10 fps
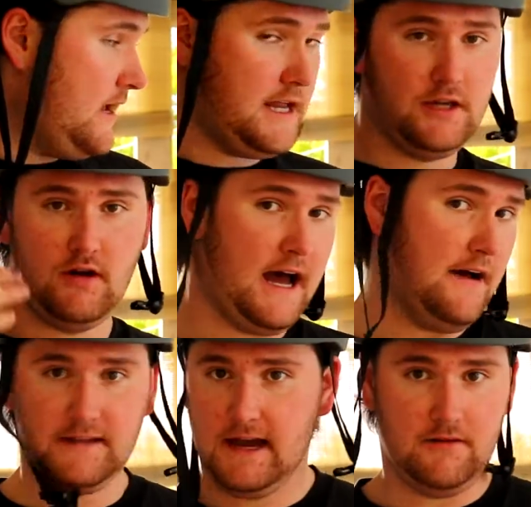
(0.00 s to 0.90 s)
You don't
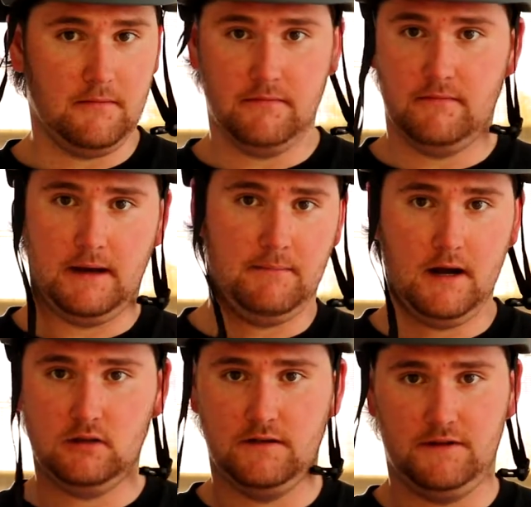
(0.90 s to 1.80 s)
have to have it like
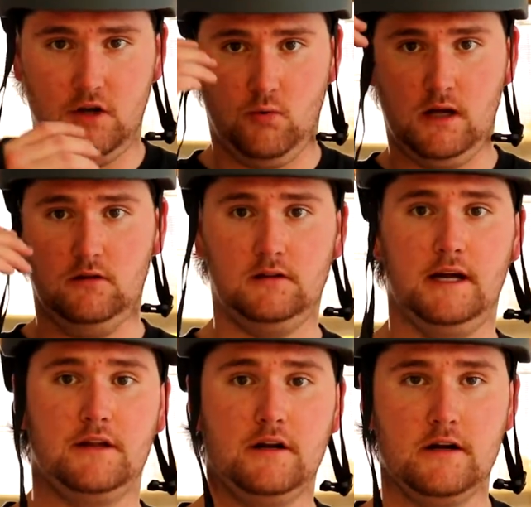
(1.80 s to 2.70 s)
buckled if you don't want to look
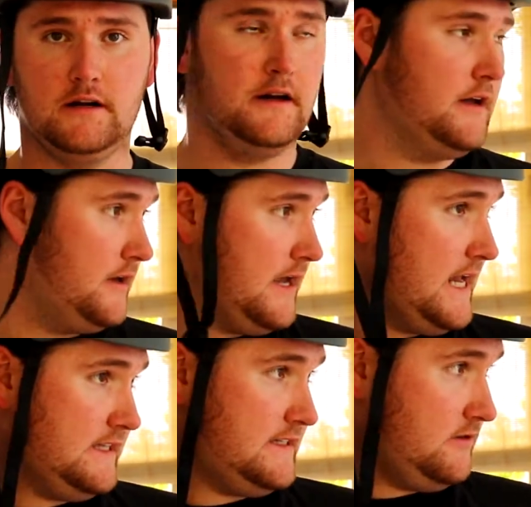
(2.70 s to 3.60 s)
like a nerd,
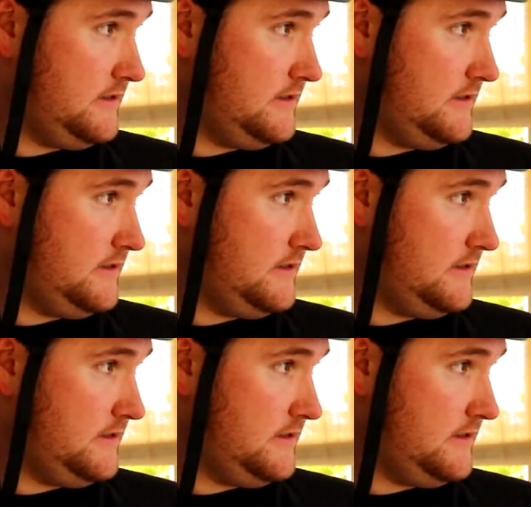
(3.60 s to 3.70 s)
and it still